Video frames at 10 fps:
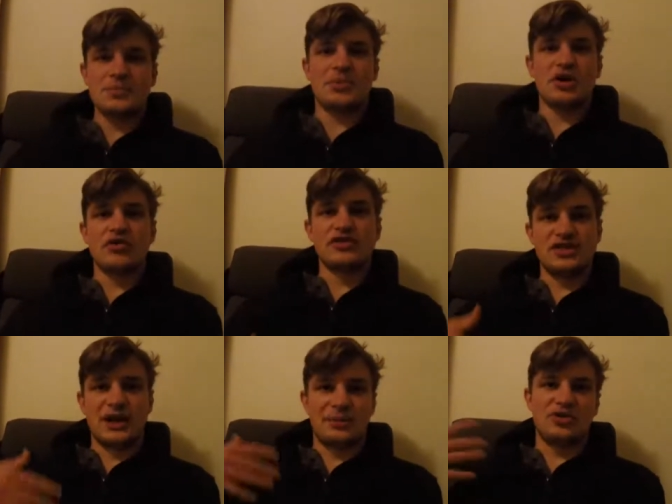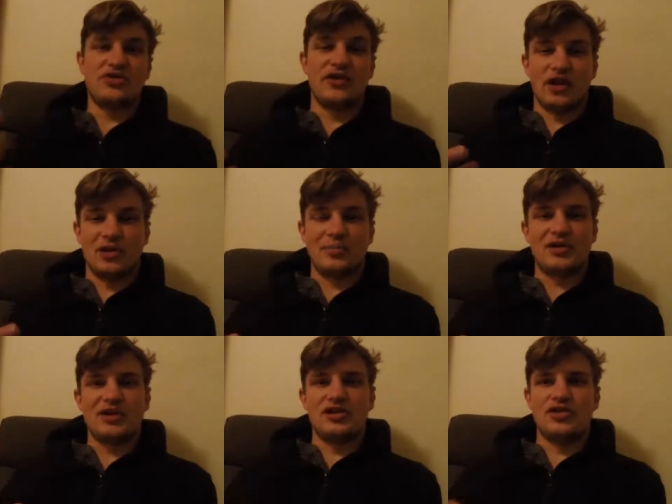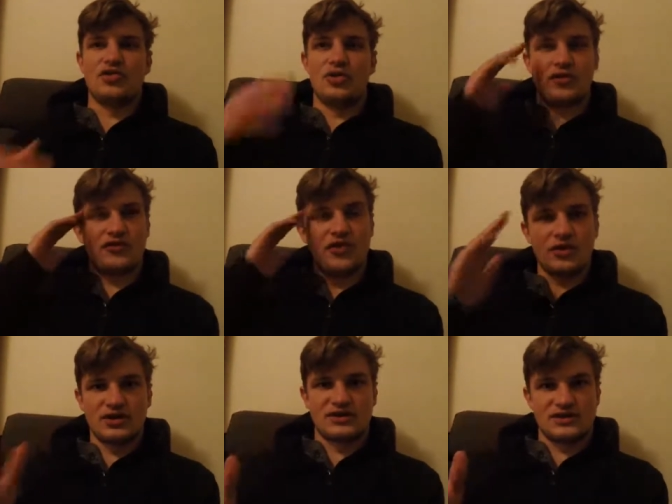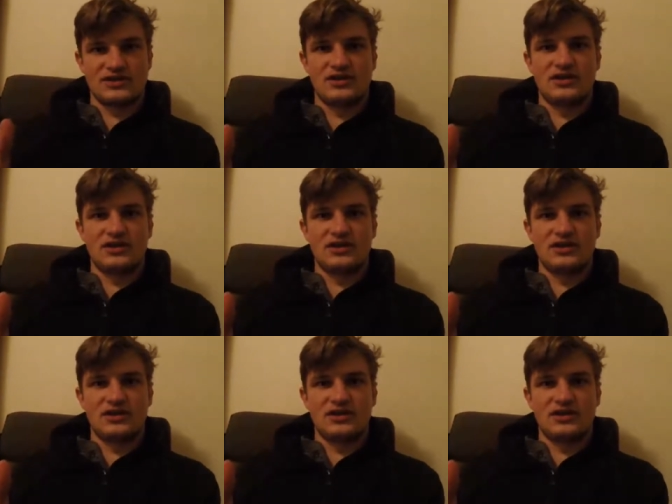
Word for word: But over time you develop your focus,